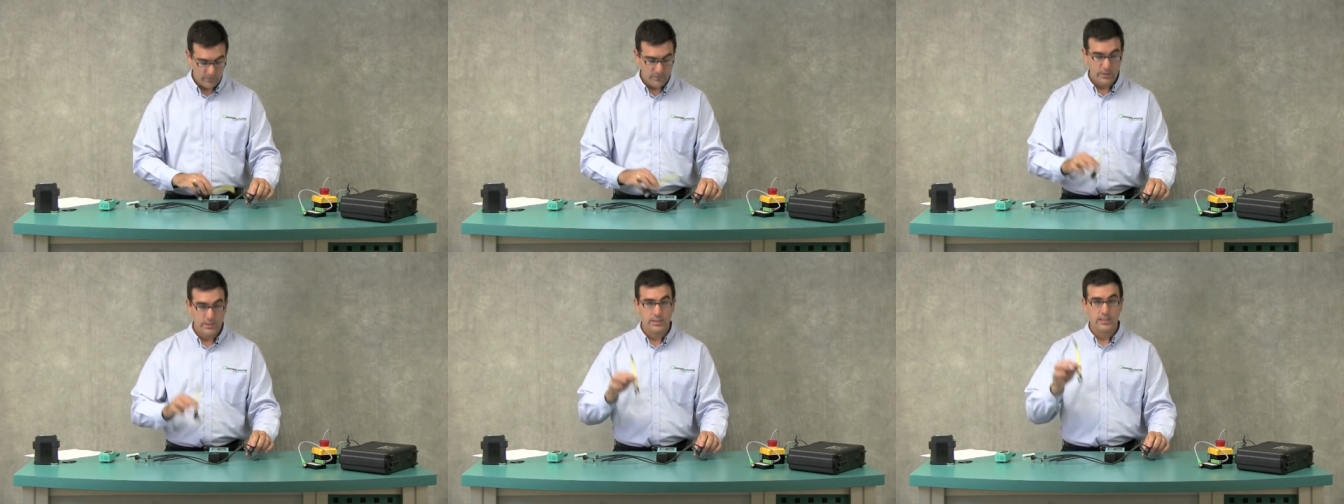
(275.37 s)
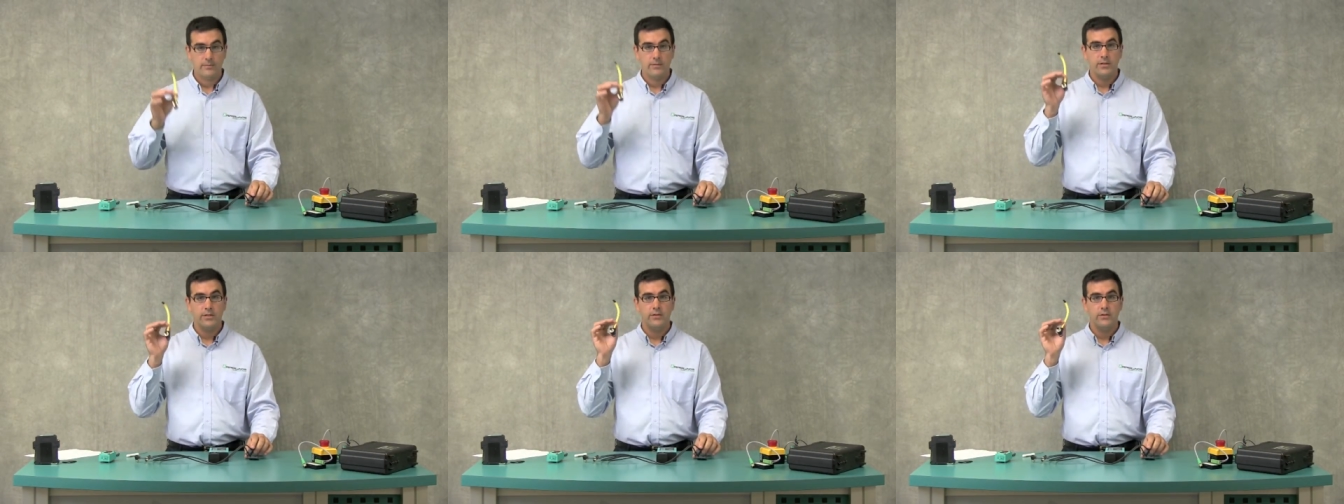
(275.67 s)
This,
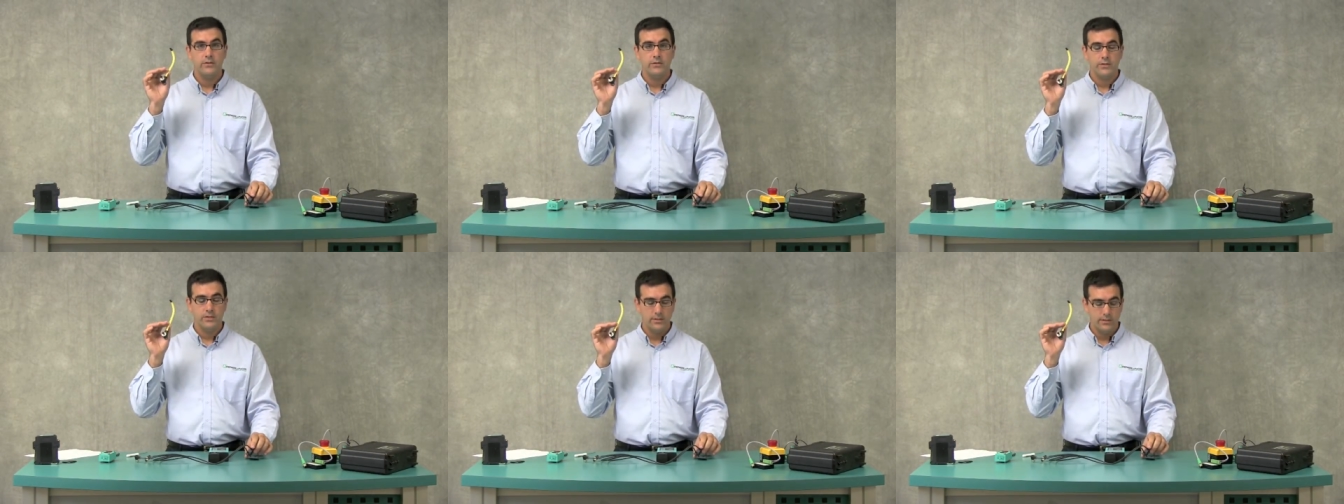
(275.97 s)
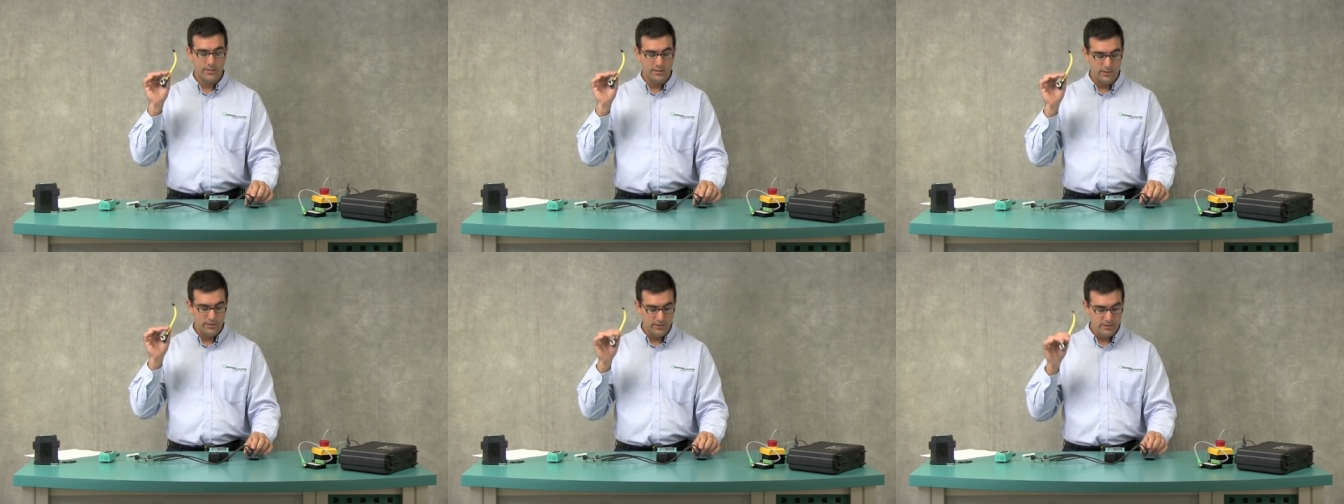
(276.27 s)
I'm going to use
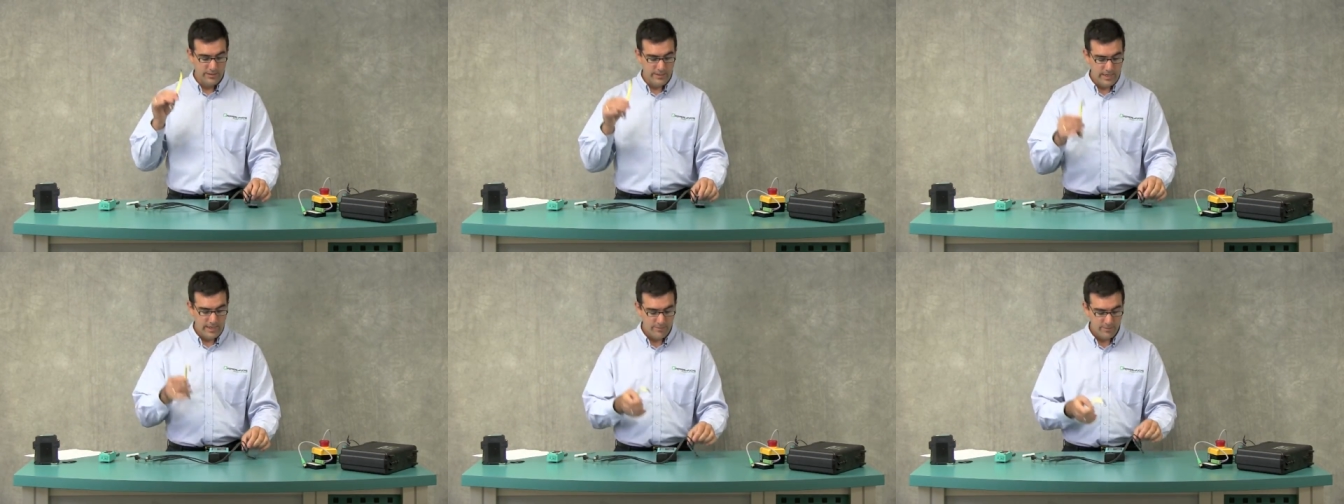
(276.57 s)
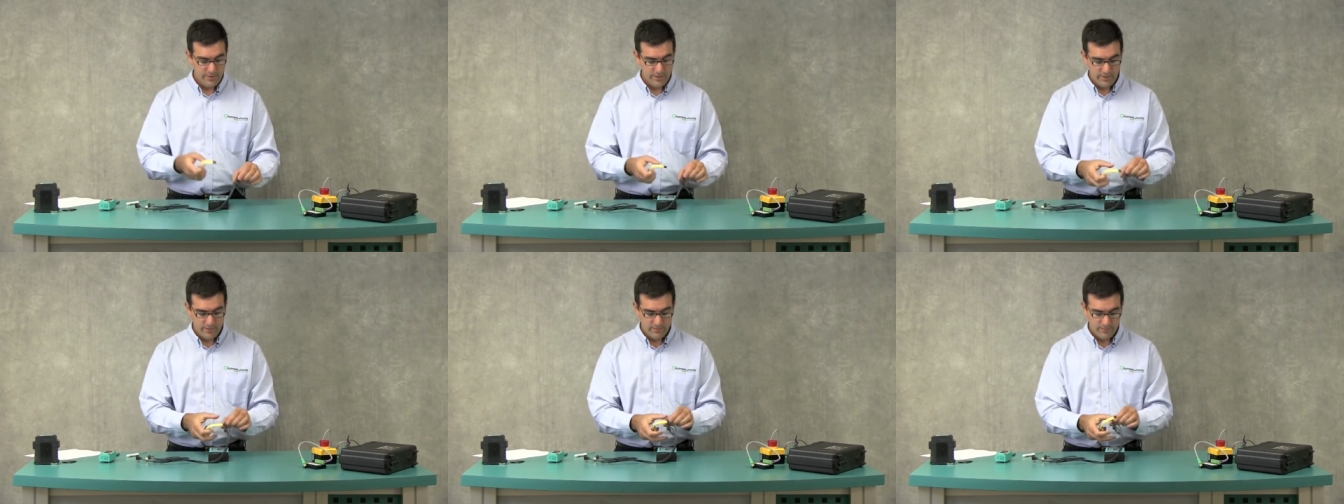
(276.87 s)
this little
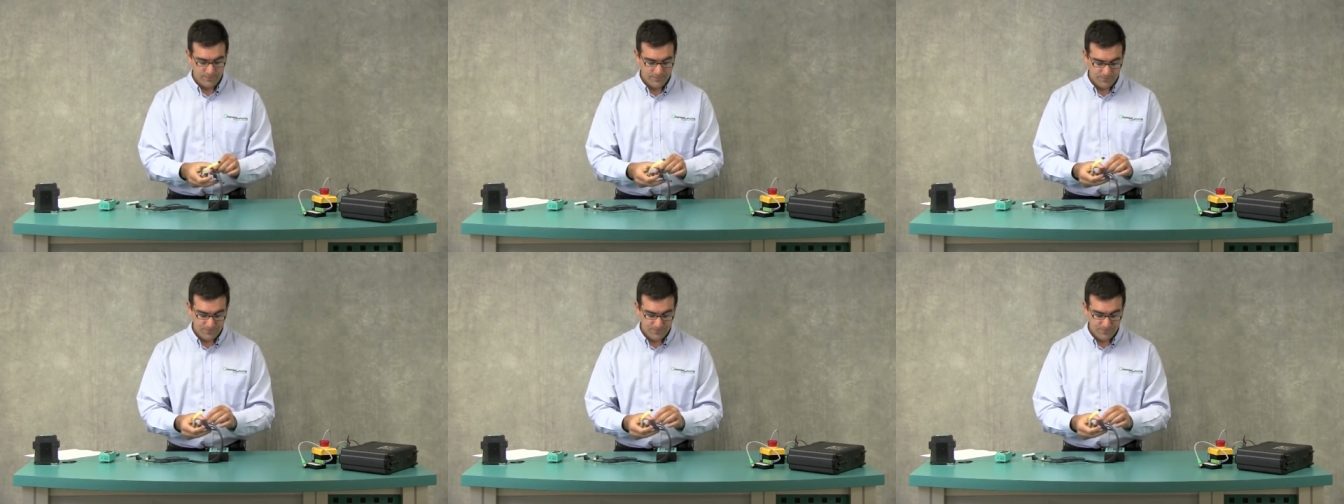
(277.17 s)
adapter.